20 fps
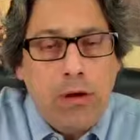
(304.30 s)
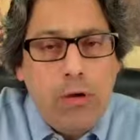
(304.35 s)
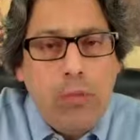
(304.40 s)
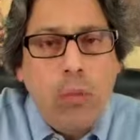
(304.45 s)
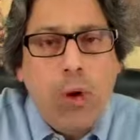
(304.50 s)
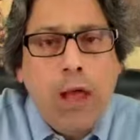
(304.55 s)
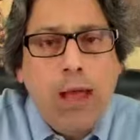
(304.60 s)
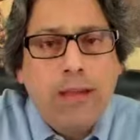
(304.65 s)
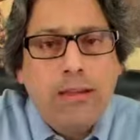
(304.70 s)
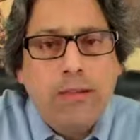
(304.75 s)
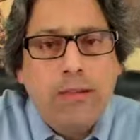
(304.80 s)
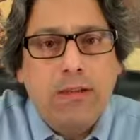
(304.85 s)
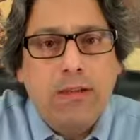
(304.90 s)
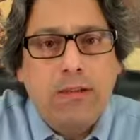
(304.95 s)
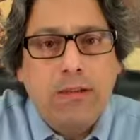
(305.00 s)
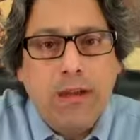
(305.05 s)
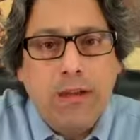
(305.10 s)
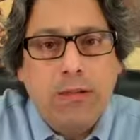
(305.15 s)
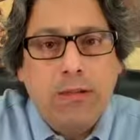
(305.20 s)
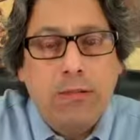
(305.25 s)
very wisely
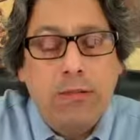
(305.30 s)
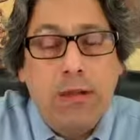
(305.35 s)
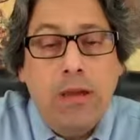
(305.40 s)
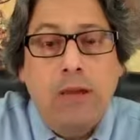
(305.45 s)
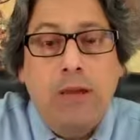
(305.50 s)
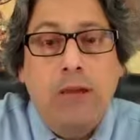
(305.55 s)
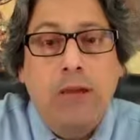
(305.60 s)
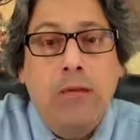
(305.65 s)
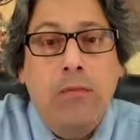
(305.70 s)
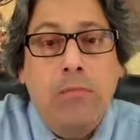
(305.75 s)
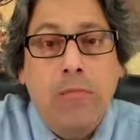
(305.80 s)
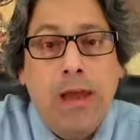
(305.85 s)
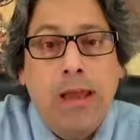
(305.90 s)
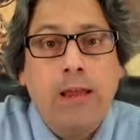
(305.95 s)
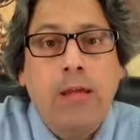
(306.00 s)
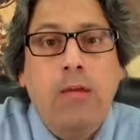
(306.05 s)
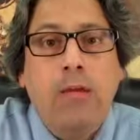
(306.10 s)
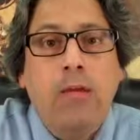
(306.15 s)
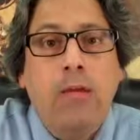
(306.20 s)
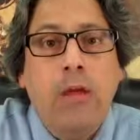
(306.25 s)
said to me,
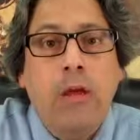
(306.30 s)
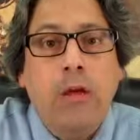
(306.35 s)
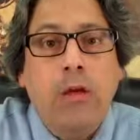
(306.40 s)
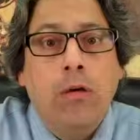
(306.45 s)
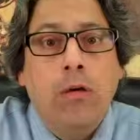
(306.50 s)
Michael,